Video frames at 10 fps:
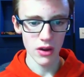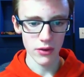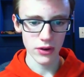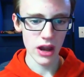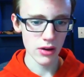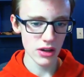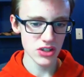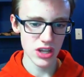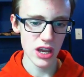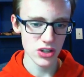For now, as a
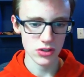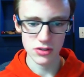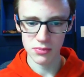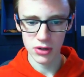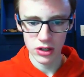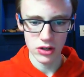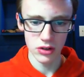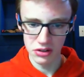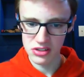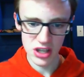test, it's pretty good.
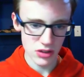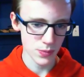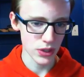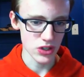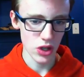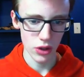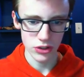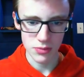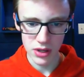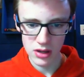It sounds pretty solid
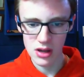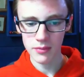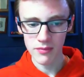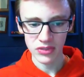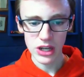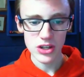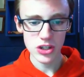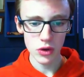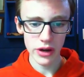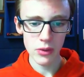to me.
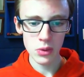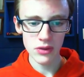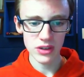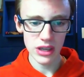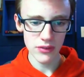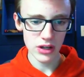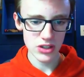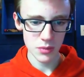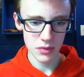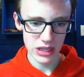So now we've given it
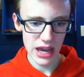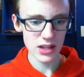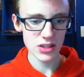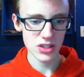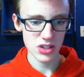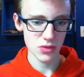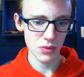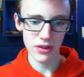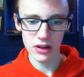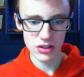some guests, we've
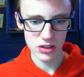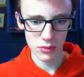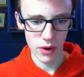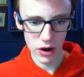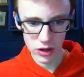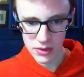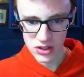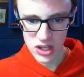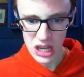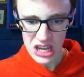given it some
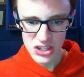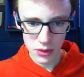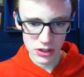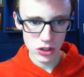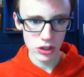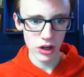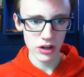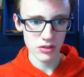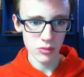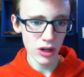arguments, so I'm actually got
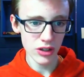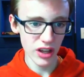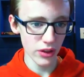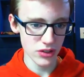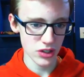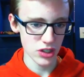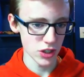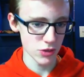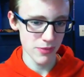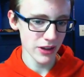to, got to tell it's
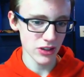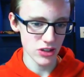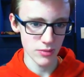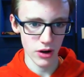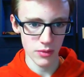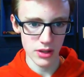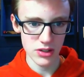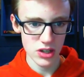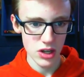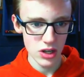expecting some
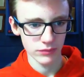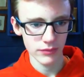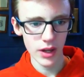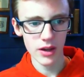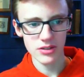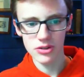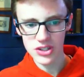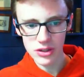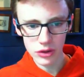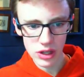arguments. Ah, so you see
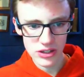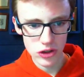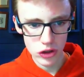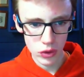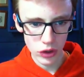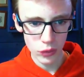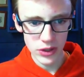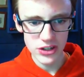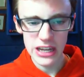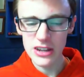in the last tutorial, we
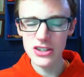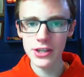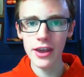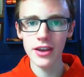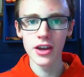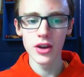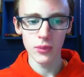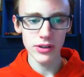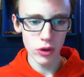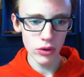did say,
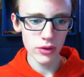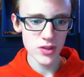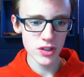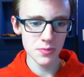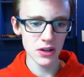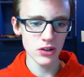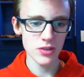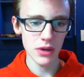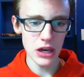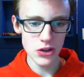we told it was expecting
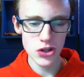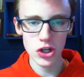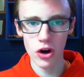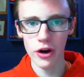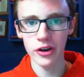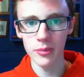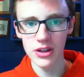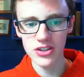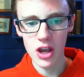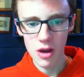some integer
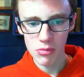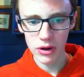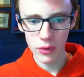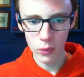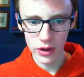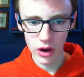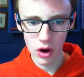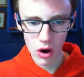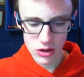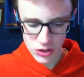arguments, but we, we
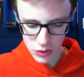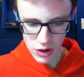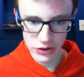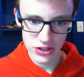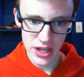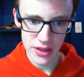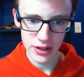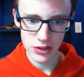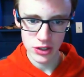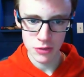also got to say that
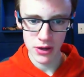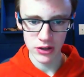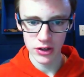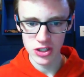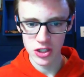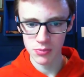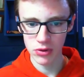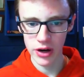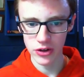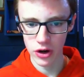was expecting a
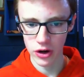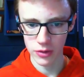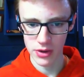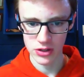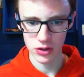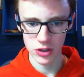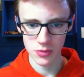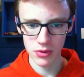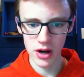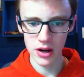sprite argument. So
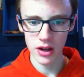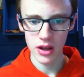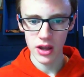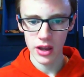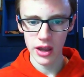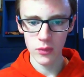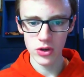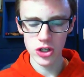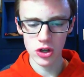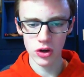sprite, and we
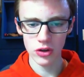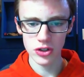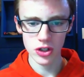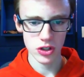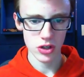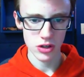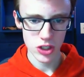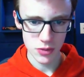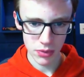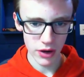should call this just
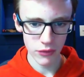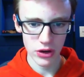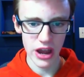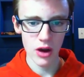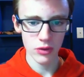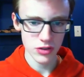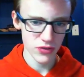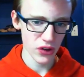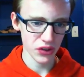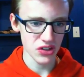sprite for now, it's
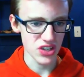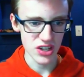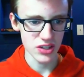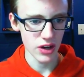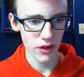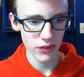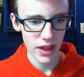fairly concise enough.